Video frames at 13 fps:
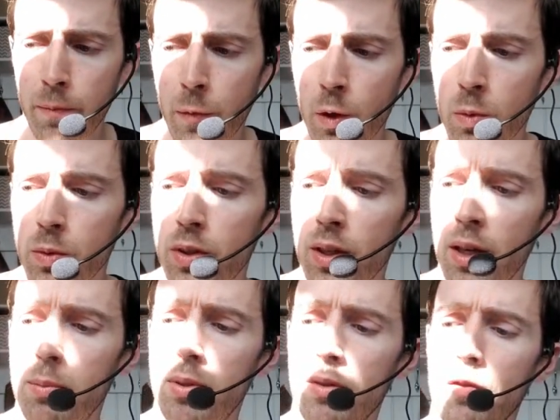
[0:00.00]
Those
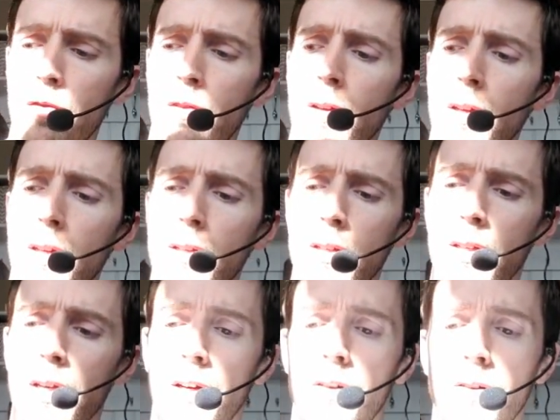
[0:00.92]
types of
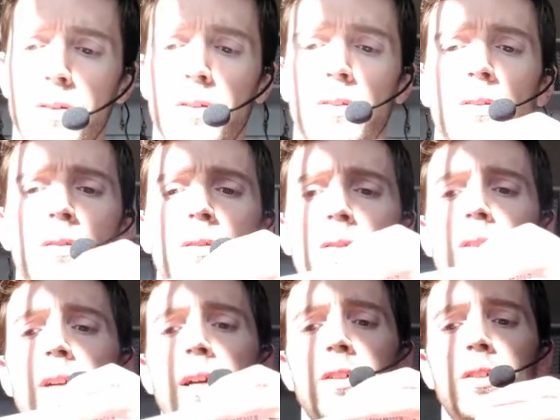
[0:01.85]
indicators
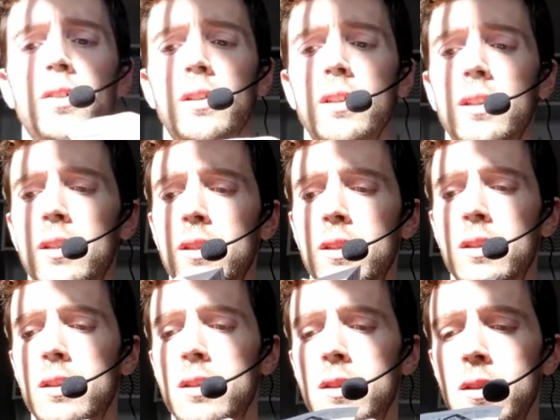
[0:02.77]
are actually,
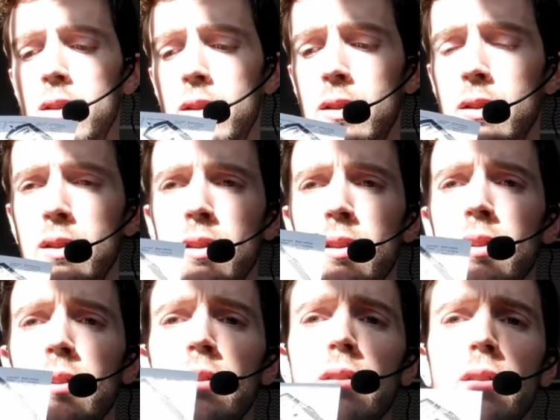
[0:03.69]

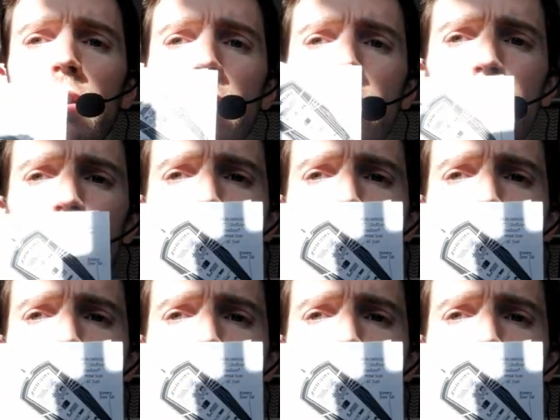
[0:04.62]
so yeah, let's